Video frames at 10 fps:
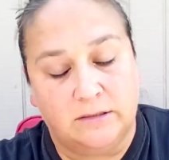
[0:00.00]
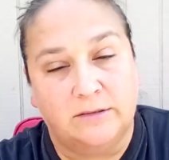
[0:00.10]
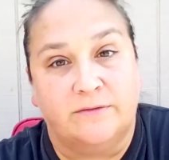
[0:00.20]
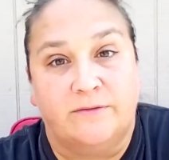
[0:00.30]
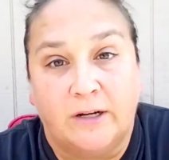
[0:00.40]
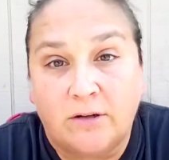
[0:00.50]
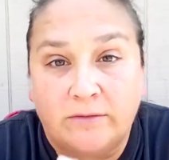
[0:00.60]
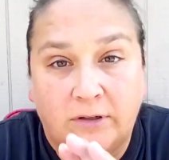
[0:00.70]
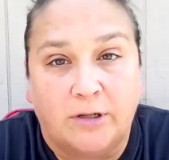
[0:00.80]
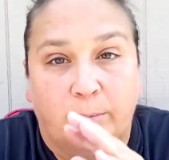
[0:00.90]
Very,
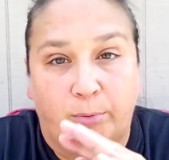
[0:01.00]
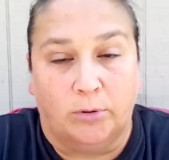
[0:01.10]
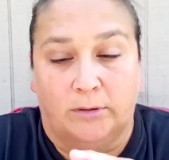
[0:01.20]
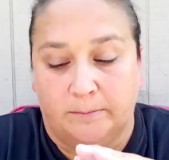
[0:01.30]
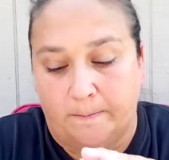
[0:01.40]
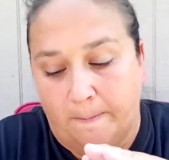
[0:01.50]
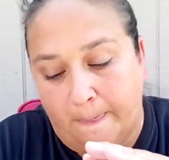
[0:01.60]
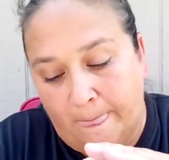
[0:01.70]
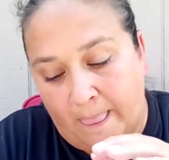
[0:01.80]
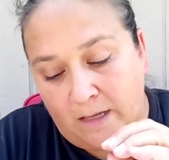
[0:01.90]
very important.
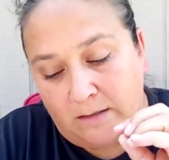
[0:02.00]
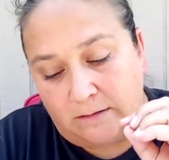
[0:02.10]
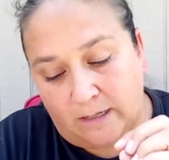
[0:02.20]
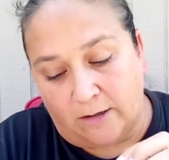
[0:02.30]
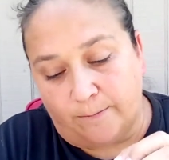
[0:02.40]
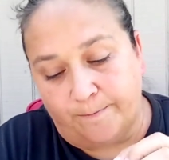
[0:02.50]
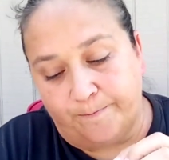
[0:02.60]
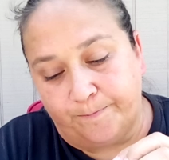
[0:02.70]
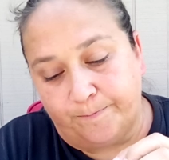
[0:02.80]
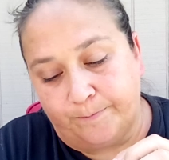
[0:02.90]
Now,
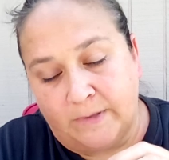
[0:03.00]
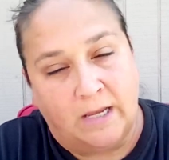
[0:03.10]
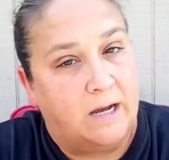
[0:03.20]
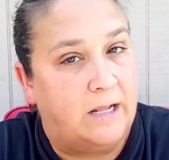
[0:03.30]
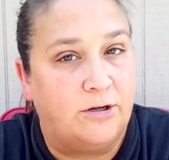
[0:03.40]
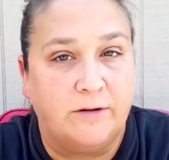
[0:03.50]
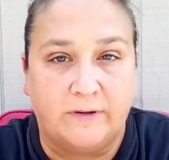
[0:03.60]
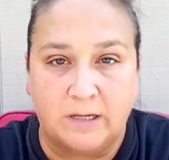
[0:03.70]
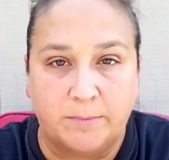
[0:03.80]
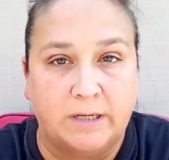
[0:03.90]
I don't know if
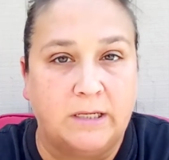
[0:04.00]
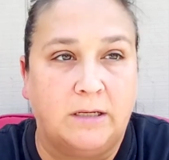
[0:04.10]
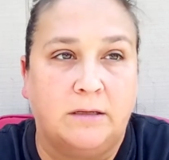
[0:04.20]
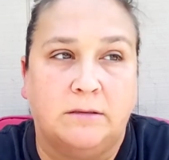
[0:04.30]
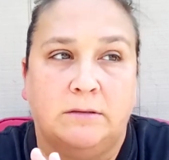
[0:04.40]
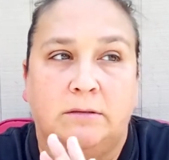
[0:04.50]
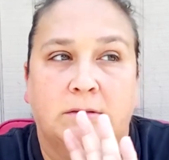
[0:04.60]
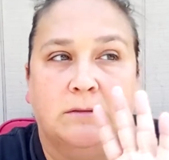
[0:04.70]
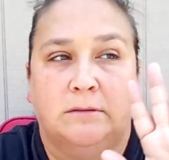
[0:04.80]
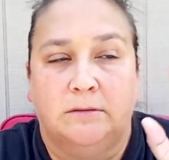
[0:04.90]
anybody
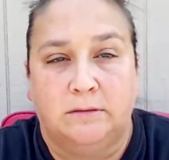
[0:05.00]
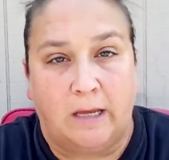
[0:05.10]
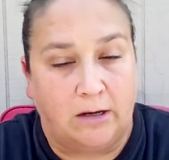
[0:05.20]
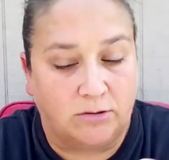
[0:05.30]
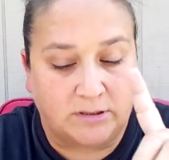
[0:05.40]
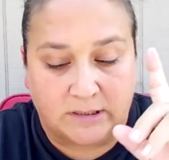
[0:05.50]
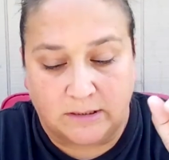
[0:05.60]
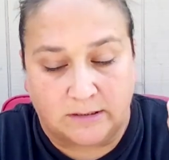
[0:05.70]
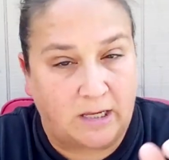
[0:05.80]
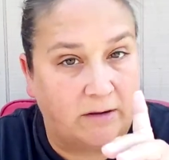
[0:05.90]
else
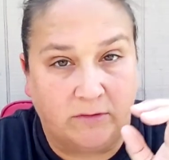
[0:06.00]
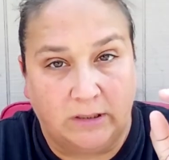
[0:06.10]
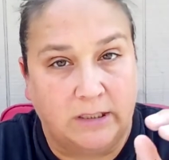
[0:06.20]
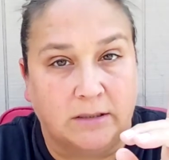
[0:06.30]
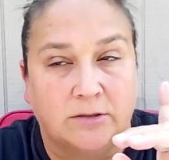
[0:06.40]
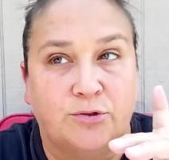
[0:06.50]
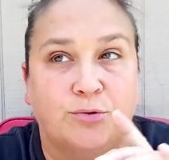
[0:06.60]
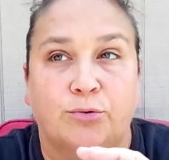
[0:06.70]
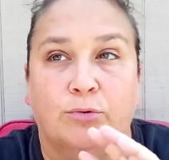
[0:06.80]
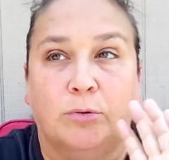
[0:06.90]
is heavily
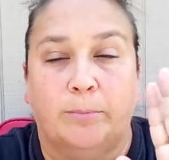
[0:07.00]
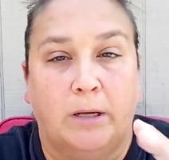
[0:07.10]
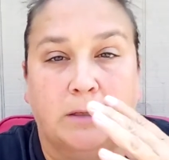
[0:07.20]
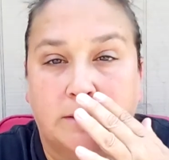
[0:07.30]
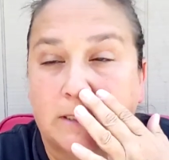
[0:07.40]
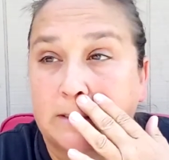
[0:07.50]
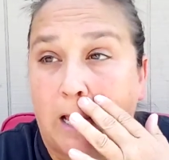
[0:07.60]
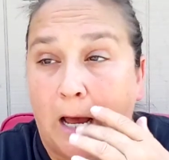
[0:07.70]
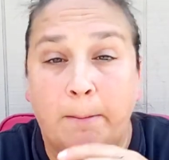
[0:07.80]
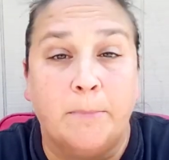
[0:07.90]
into politics.
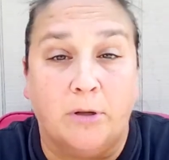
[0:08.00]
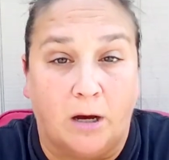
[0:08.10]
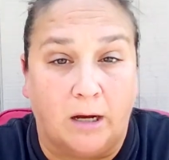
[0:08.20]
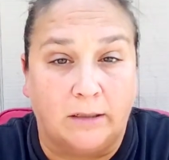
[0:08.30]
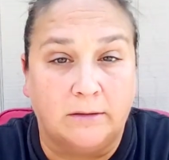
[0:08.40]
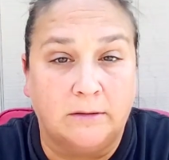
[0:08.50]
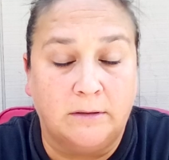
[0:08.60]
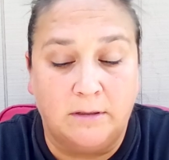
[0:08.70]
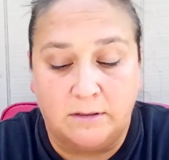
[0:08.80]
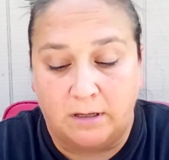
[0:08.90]
I'm not,
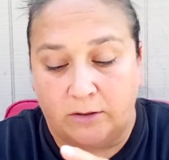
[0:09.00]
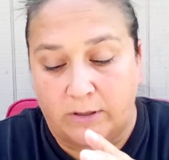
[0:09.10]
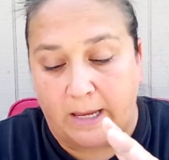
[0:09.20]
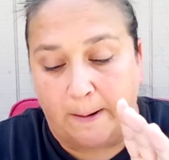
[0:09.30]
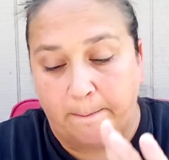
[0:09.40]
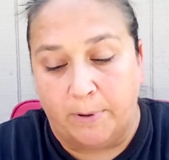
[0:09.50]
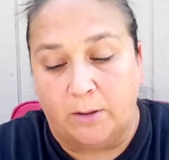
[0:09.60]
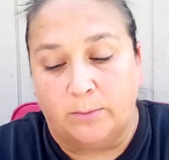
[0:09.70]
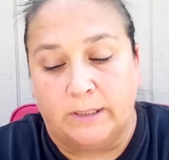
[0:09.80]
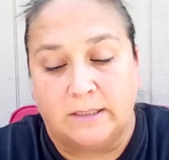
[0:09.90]
okay? But
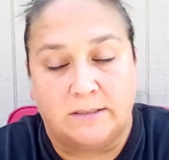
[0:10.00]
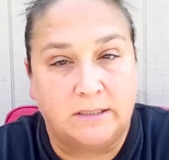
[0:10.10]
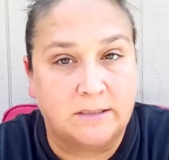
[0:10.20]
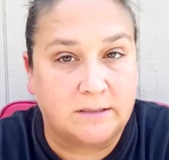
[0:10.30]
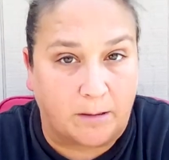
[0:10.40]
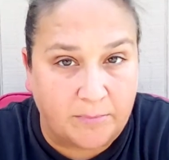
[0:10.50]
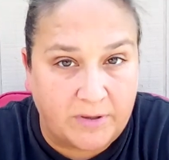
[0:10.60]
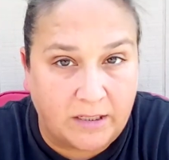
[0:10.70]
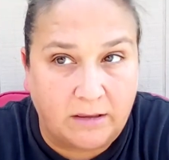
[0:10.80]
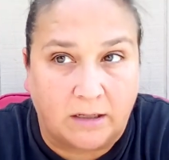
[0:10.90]
when I see
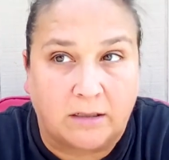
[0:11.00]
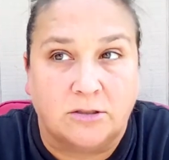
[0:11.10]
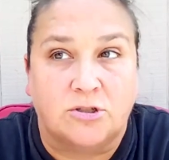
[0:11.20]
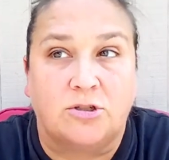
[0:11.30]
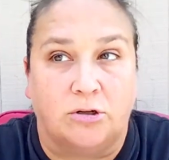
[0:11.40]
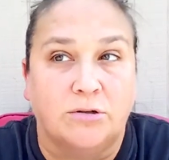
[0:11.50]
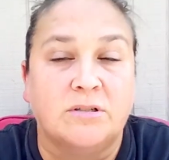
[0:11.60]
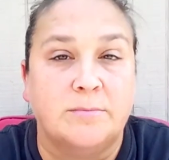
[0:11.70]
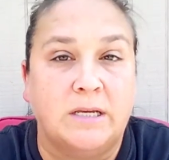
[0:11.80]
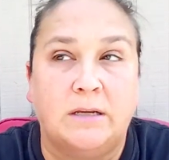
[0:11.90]
something that concerns
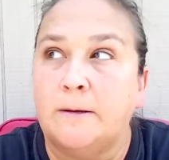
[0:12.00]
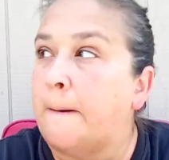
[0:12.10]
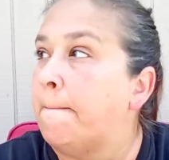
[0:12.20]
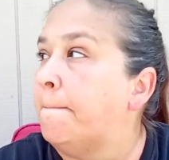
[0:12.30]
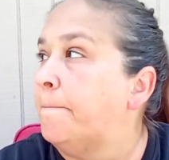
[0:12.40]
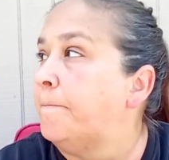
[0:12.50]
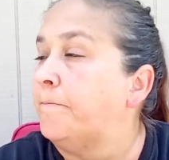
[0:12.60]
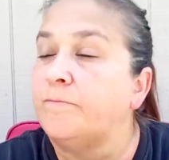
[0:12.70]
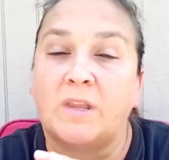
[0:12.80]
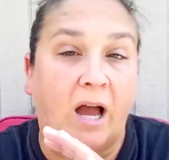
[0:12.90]
me,
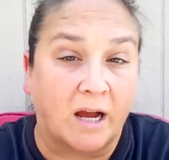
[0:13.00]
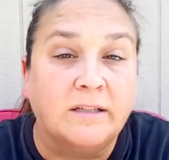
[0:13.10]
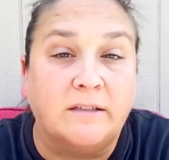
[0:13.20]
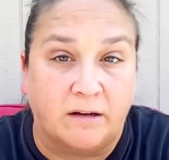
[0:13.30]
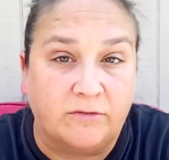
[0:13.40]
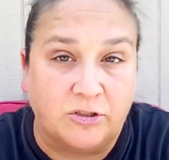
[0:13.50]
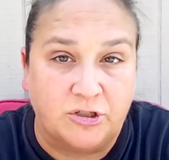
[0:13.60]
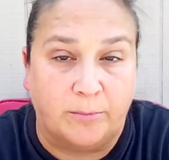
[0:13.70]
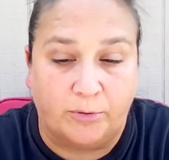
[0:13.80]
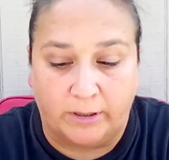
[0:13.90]
I definitely
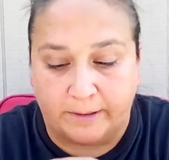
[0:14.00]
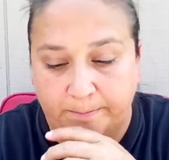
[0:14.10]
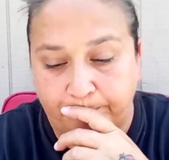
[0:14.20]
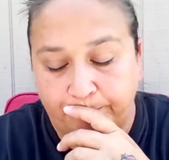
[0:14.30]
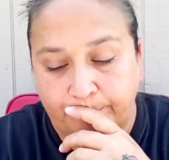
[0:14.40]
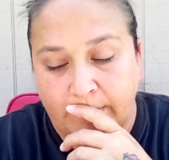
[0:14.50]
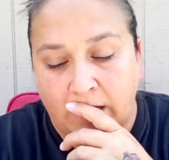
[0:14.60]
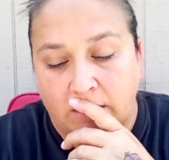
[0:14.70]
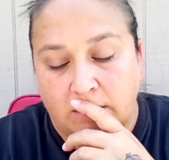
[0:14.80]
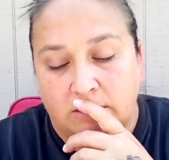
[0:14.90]
jump on it.
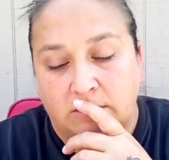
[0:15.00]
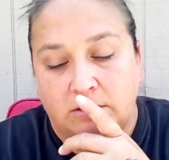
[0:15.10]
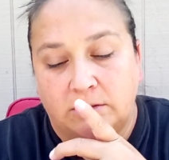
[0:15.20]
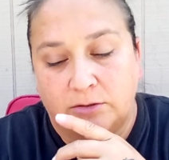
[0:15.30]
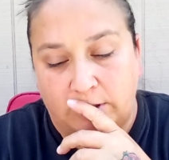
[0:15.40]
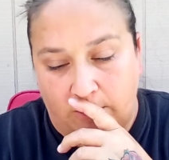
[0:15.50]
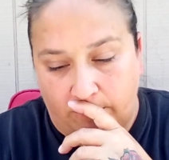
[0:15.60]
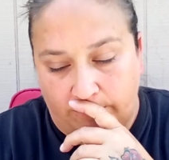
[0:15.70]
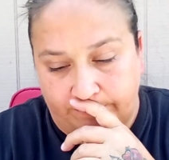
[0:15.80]
So,